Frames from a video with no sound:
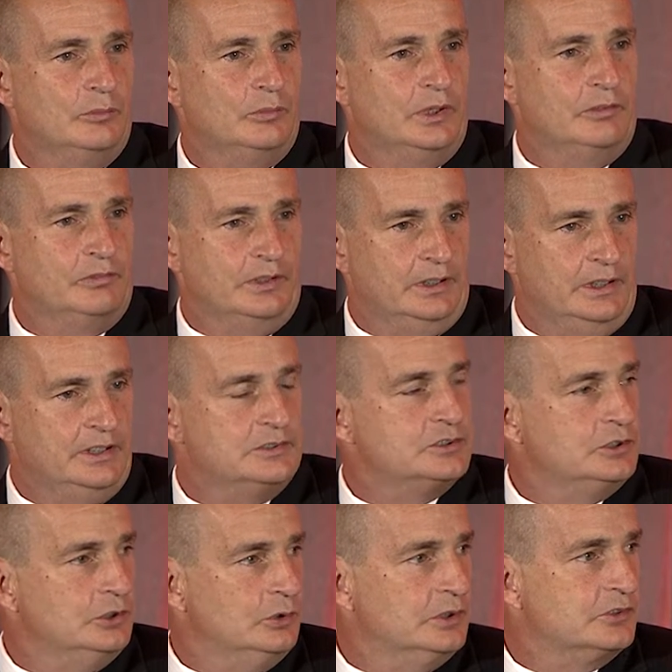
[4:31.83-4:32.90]
But if it needs
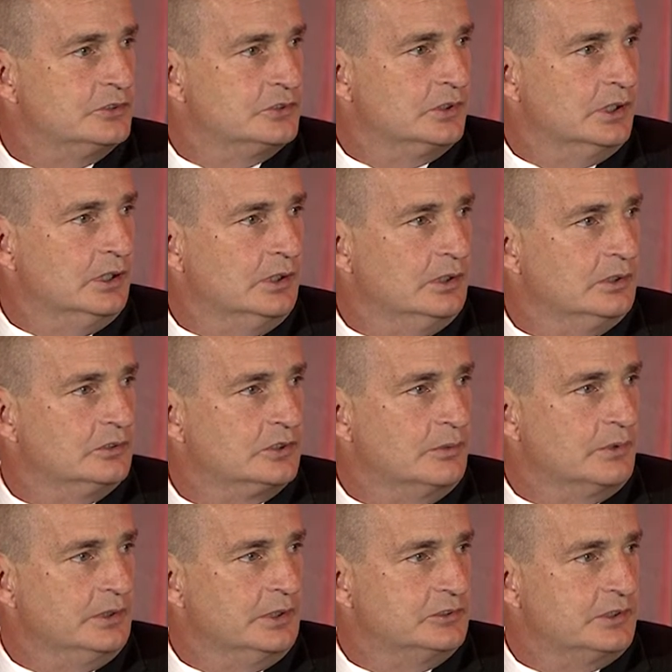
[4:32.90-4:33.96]
to, it's uh,
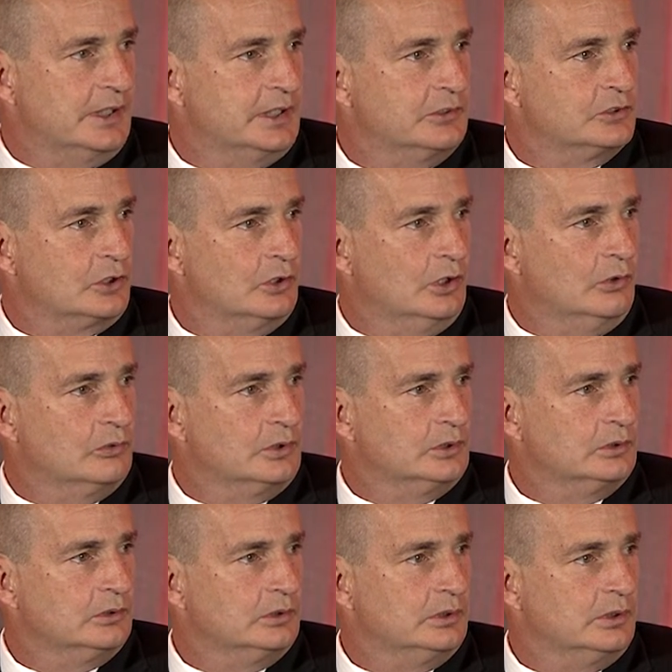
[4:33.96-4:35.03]
something that they can turn over
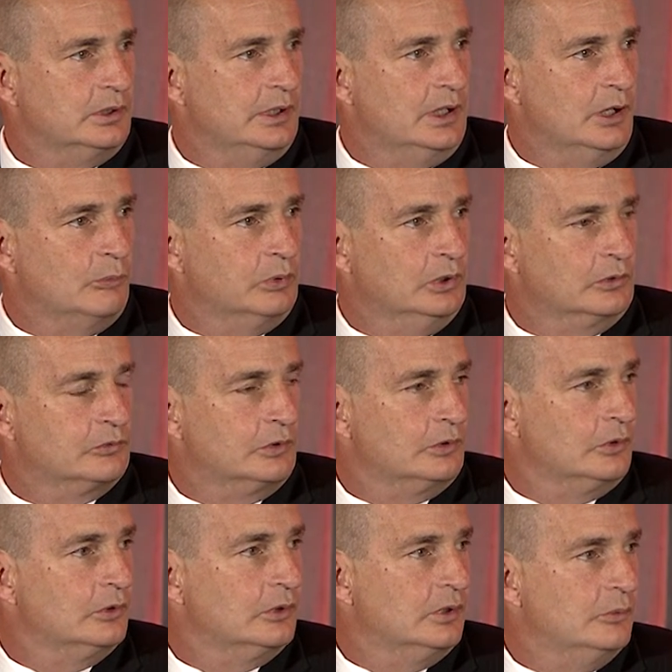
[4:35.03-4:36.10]
and help look
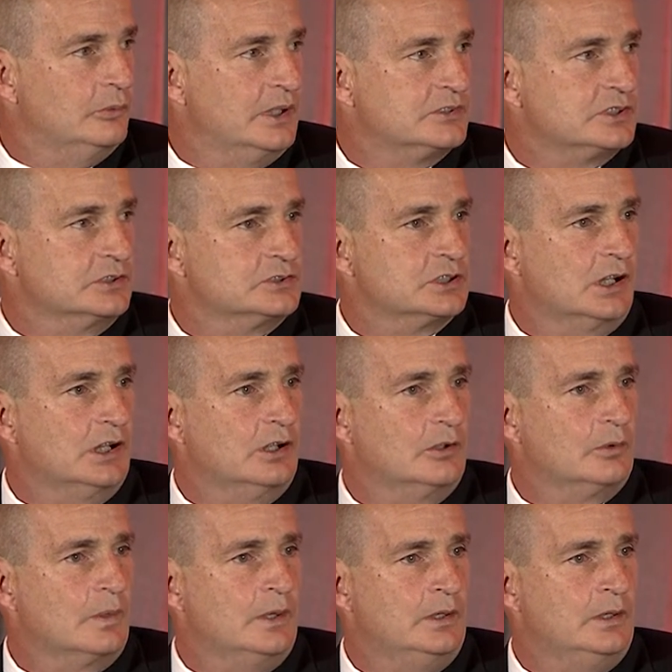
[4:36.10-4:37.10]
for a missing child.